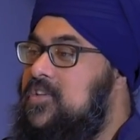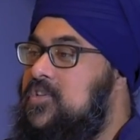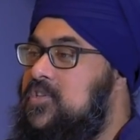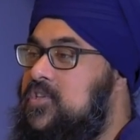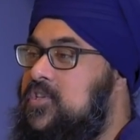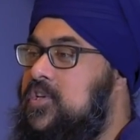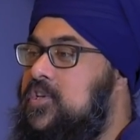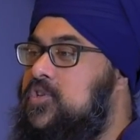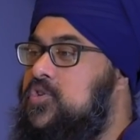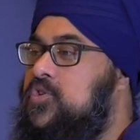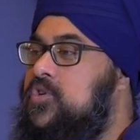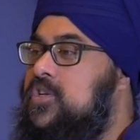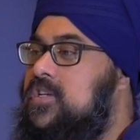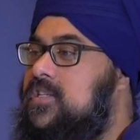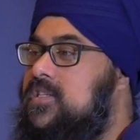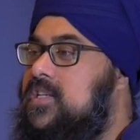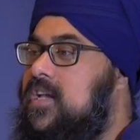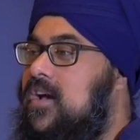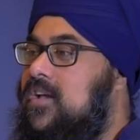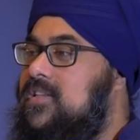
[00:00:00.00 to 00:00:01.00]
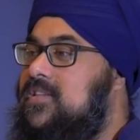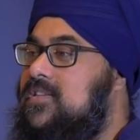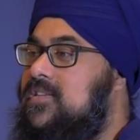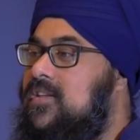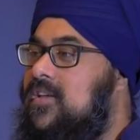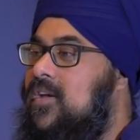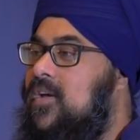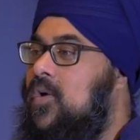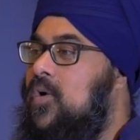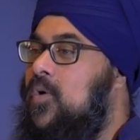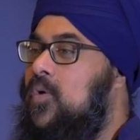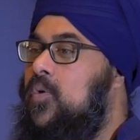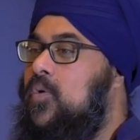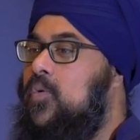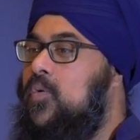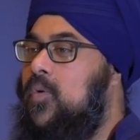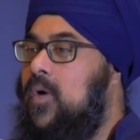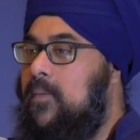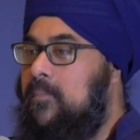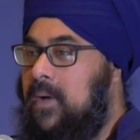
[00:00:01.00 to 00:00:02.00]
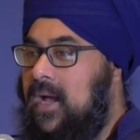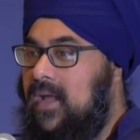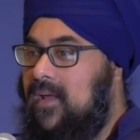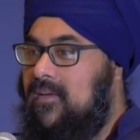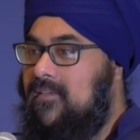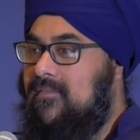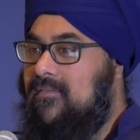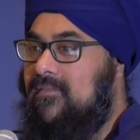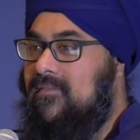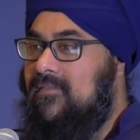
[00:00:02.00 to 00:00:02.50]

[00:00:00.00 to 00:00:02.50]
Sikhs should discuss, who am I?